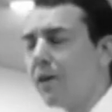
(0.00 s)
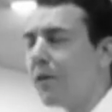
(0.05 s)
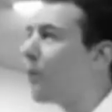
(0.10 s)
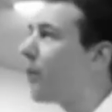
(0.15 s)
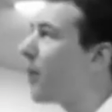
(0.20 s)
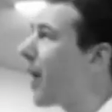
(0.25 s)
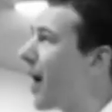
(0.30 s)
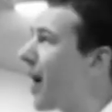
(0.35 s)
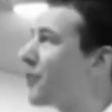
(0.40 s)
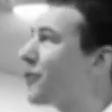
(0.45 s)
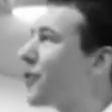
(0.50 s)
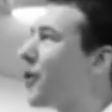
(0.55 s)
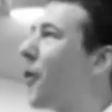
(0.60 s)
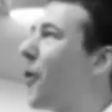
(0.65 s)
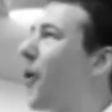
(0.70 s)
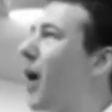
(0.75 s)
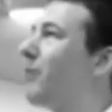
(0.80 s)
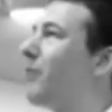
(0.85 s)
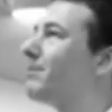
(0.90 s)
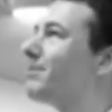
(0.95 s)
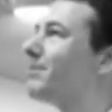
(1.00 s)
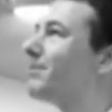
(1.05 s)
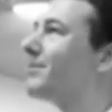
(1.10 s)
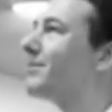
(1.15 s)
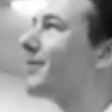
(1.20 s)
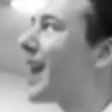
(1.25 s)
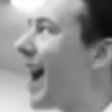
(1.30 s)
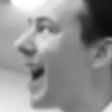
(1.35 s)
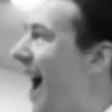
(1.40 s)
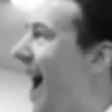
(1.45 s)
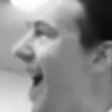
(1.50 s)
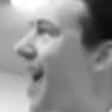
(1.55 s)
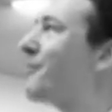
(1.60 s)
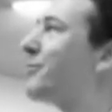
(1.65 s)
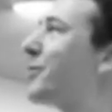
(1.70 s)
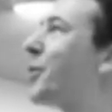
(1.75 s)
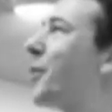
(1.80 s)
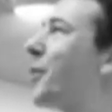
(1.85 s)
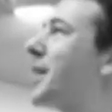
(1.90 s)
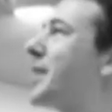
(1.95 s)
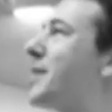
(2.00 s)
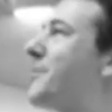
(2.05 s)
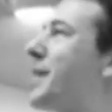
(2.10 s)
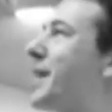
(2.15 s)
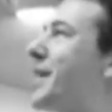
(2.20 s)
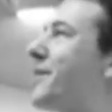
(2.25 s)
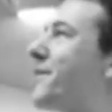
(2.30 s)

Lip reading: When I grow up, I'm going to be a